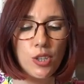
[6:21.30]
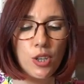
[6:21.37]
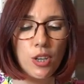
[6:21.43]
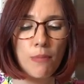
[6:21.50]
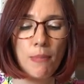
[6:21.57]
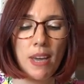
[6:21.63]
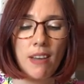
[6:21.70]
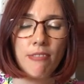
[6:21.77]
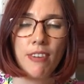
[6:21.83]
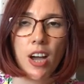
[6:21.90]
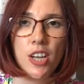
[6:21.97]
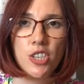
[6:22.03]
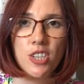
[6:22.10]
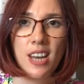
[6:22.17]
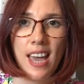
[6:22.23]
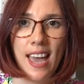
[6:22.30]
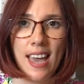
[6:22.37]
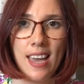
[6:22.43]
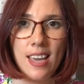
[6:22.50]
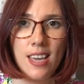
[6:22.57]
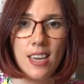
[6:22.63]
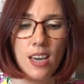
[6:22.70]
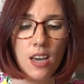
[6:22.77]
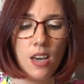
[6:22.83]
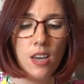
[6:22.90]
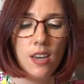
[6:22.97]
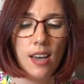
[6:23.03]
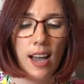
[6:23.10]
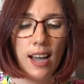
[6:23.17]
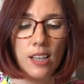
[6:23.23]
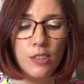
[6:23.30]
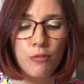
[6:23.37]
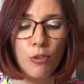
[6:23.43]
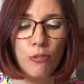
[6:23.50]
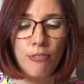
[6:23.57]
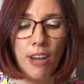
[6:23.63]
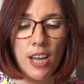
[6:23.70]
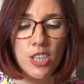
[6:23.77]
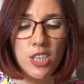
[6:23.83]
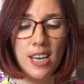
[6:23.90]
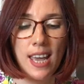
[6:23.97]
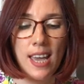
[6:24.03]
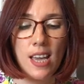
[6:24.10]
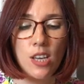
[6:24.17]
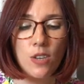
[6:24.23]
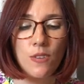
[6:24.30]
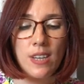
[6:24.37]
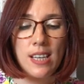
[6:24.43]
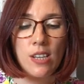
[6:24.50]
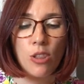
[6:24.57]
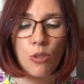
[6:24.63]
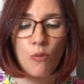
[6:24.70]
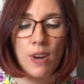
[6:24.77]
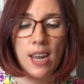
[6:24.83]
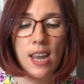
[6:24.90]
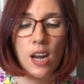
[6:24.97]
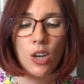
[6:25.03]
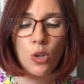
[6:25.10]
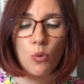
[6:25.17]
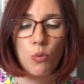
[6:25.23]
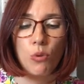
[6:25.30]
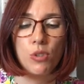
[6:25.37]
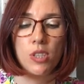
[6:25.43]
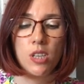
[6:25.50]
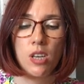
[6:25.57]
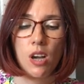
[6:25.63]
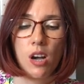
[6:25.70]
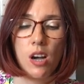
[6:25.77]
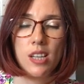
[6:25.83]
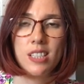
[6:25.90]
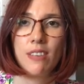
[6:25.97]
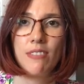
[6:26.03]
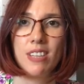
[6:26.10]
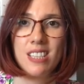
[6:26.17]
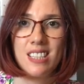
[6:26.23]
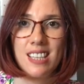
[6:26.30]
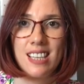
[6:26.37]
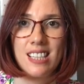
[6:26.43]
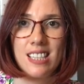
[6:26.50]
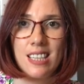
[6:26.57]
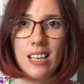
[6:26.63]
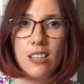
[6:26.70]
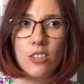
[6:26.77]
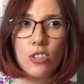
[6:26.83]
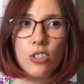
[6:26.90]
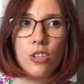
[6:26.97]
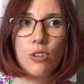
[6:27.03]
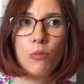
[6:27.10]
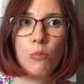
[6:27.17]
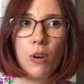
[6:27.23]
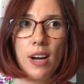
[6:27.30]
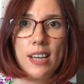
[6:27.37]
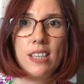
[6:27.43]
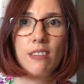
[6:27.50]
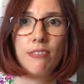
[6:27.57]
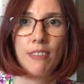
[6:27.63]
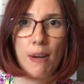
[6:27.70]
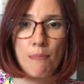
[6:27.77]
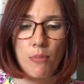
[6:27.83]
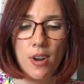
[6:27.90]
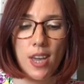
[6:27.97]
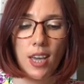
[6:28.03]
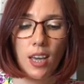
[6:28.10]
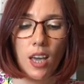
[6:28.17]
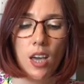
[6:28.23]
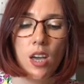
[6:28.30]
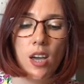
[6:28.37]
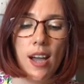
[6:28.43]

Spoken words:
So you can make version A, and for version A you need 3 1/4 yards if it's 60 inch wide fabric,